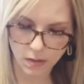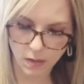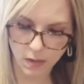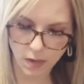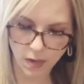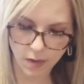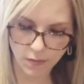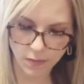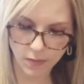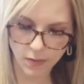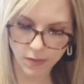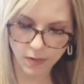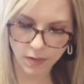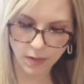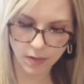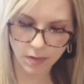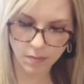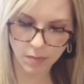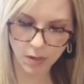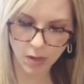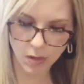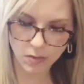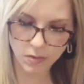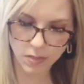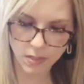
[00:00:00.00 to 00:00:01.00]
Everything
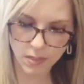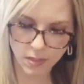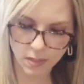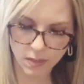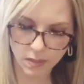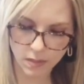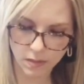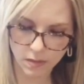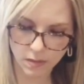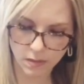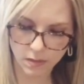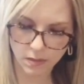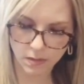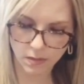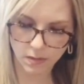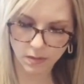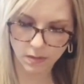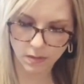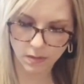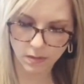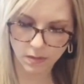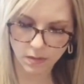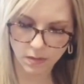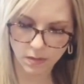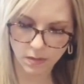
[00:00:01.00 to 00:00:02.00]
melted.
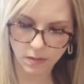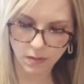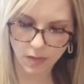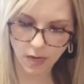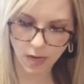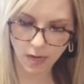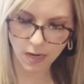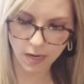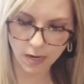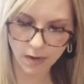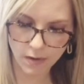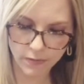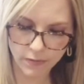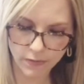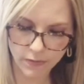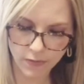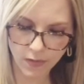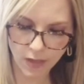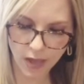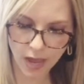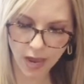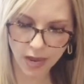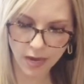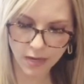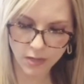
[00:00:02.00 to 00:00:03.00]
And
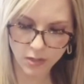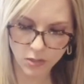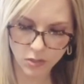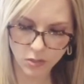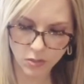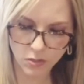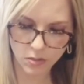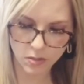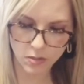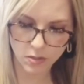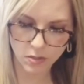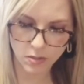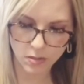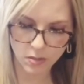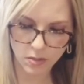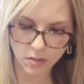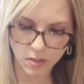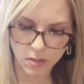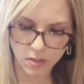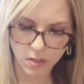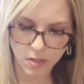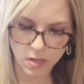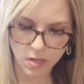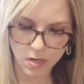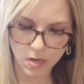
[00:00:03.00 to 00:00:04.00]
flash,
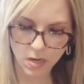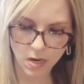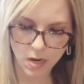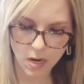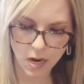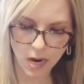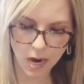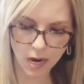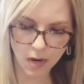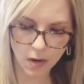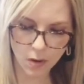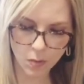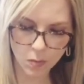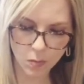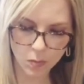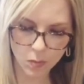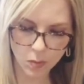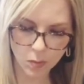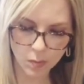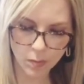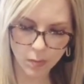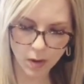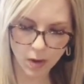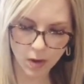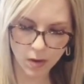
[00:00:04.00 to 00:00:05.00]
our
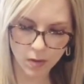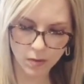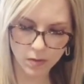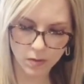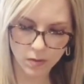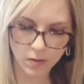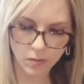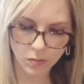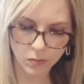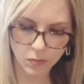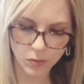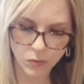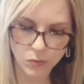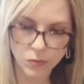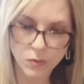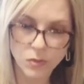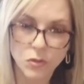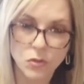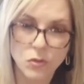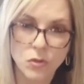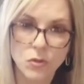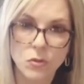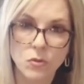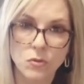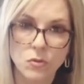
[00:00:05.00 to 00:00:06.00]
robot was
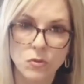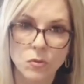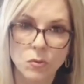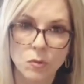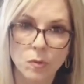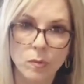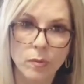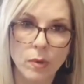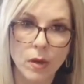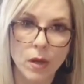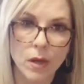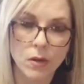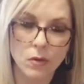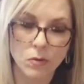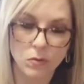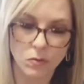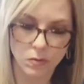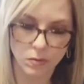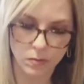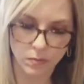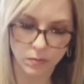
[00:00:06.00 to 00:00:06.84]
reduced to a puddle.